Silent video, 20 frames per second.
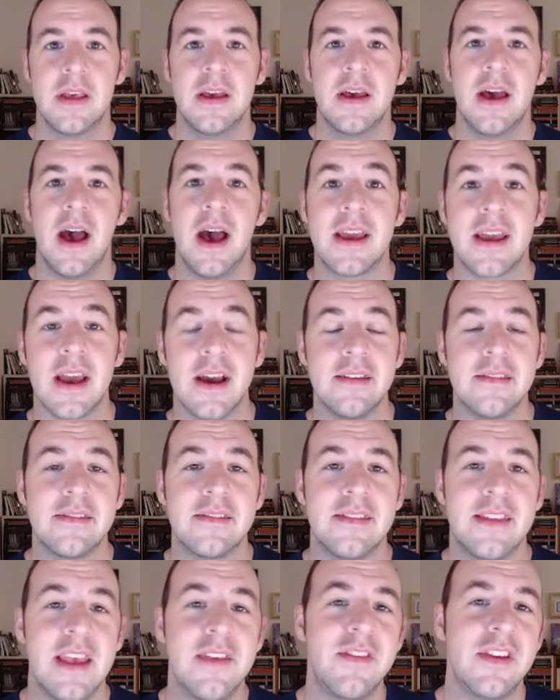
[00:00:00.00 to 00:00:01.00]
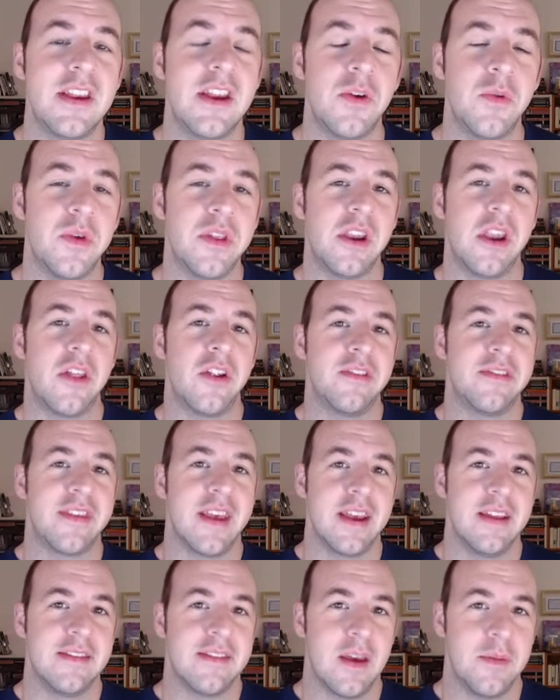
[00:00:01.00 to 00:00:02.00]
Hi guys, David here with another
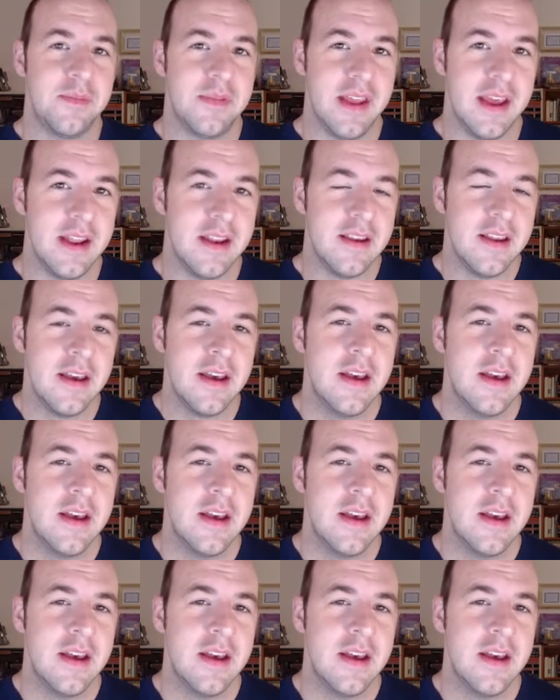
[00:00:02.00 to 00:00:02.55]
science update.